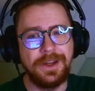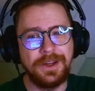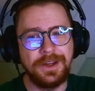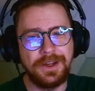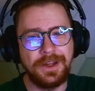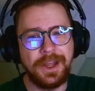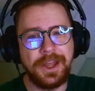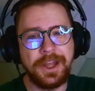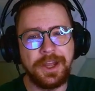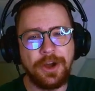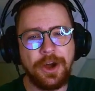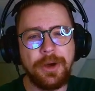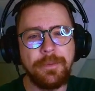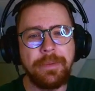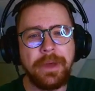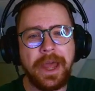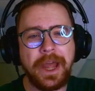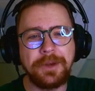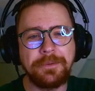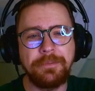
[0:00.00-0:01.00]
A
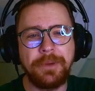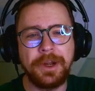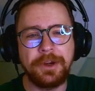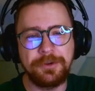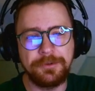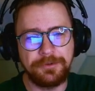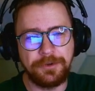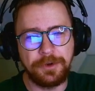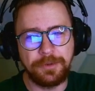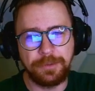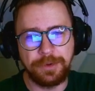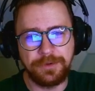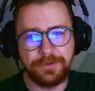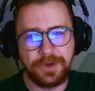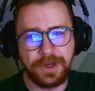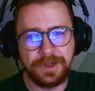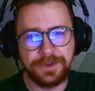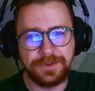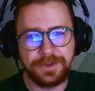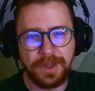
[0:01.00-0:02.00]
compact microphone
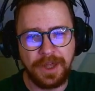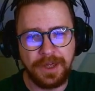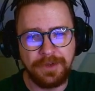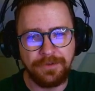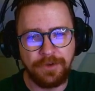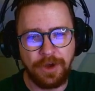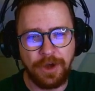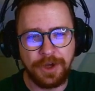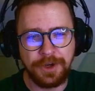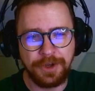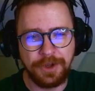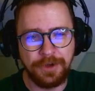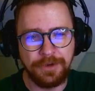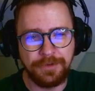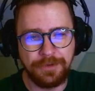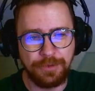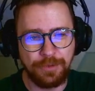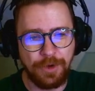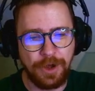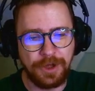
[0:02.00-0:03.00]
provides live audio
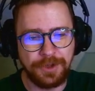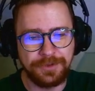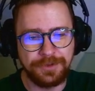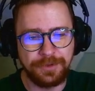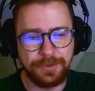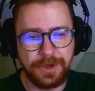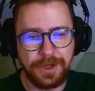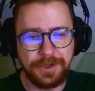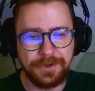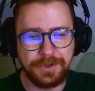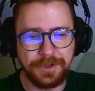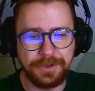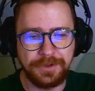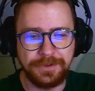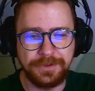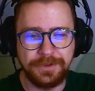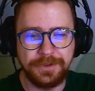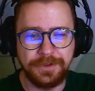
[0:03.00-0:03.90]
of the rock's surroundings.